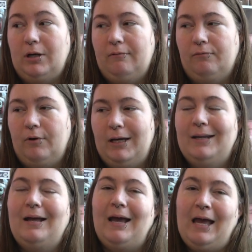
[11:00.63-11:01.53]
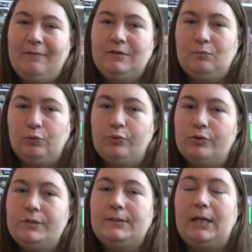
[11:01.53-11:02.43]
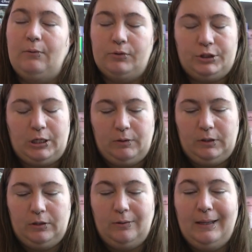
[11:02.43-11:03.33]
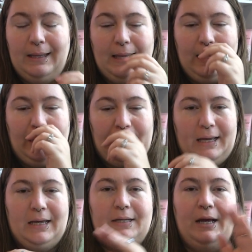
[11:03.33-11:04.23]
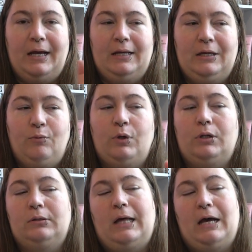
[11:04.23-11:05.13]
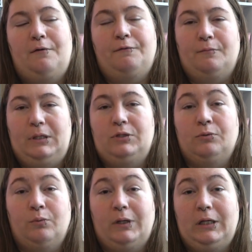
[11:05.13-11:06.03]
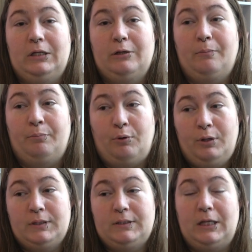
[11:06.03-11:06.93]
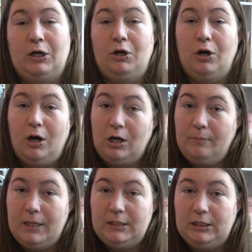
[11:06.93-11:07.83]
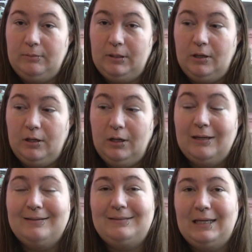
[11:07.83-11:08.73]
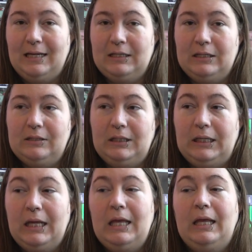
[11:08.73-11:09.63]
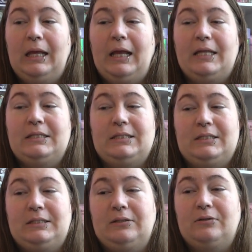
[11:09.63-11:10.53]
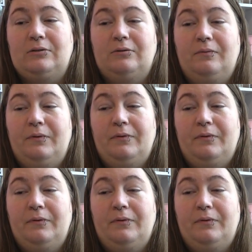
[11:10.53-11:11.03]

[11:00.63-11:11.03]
I've read. I have some rules that I will share with you, and it will allow for me to read books that are not on my TBR technically and still